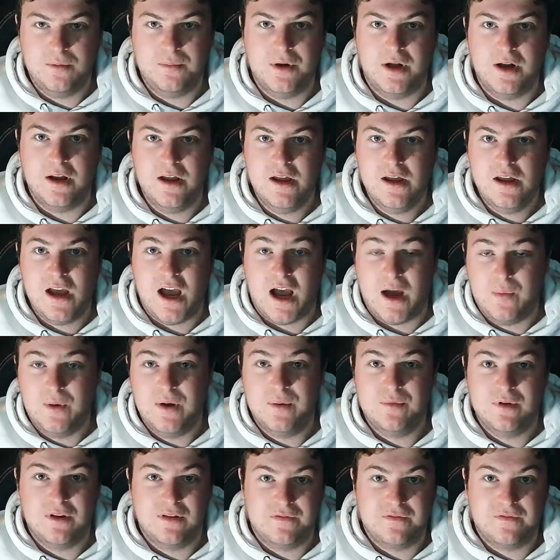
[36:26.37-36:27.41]
but I
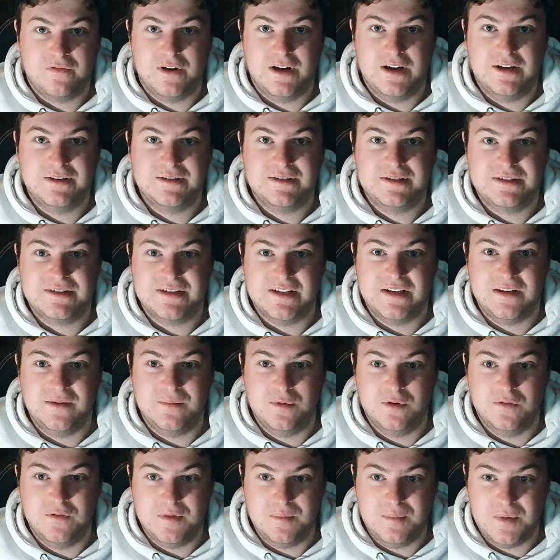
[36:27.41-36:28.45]
went with a friend to see the
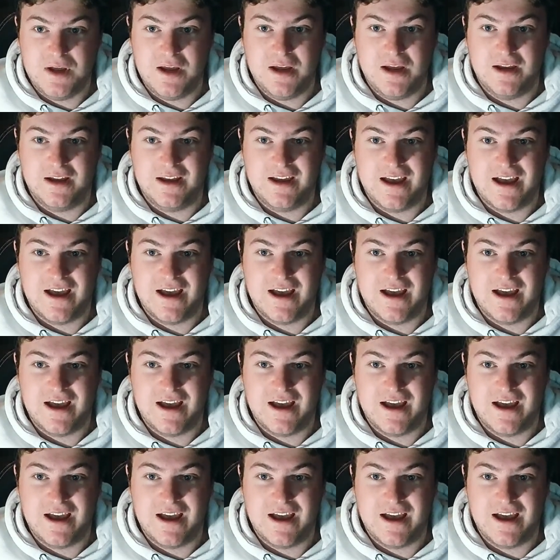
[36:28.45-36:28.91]
movie Pig,